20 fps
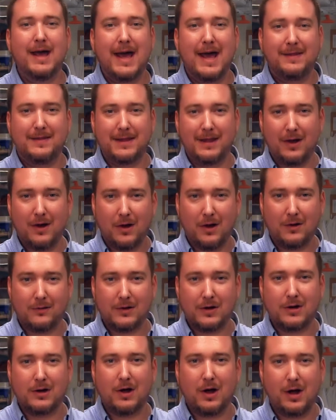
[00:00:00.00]
at the
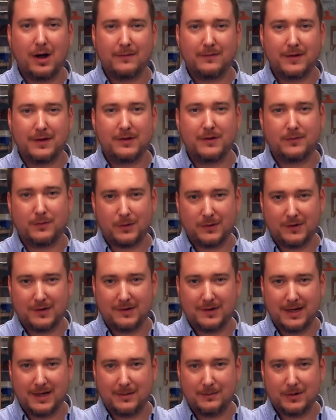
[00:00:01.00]
Harvard Office for
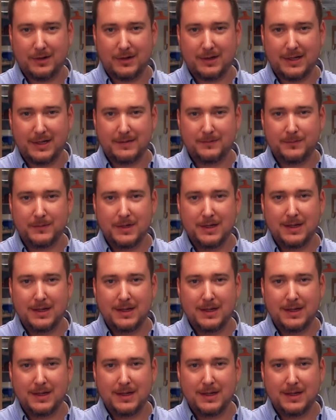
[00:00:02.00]
Sustainability.